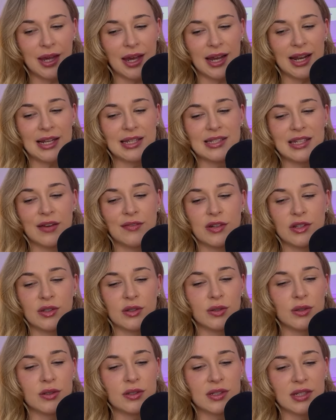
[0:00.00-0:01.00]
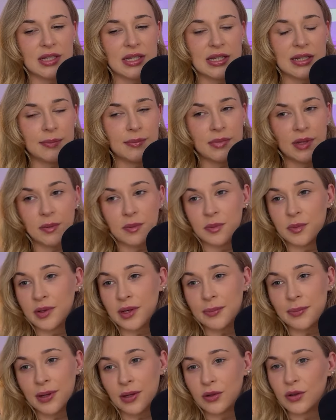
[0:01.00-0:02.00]
And that Seven of Swords can sometimes be
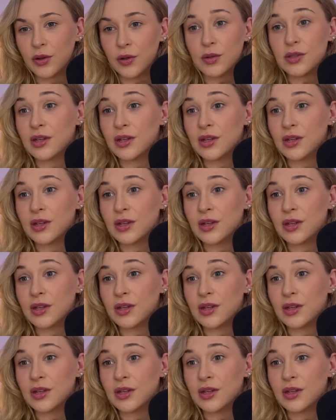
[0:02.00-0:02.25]
about, you know,